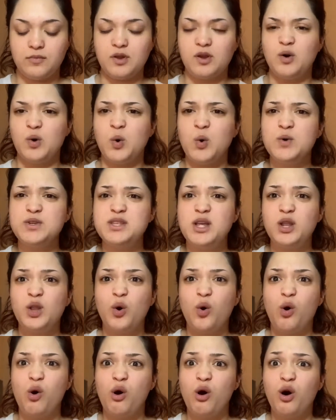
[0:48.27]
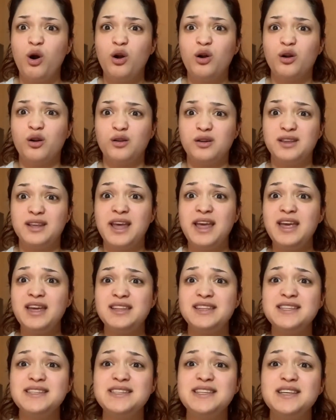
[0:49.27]
Oh, it's a little hard. Dang,
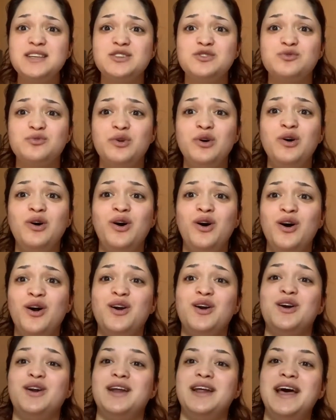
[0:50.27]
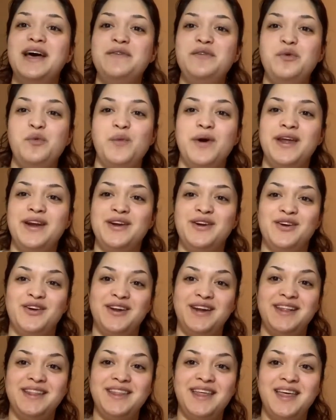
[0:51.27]
this thing is real hard. I haven't wet it or
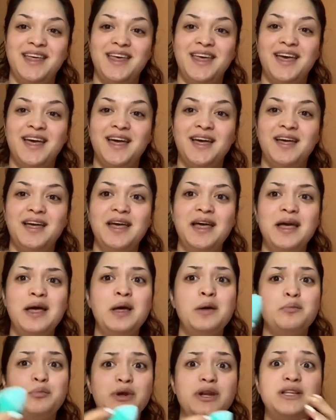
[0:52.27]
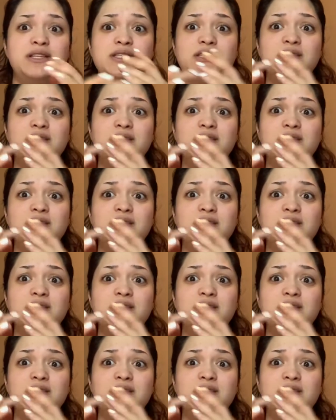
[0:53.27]
anything yet, but it's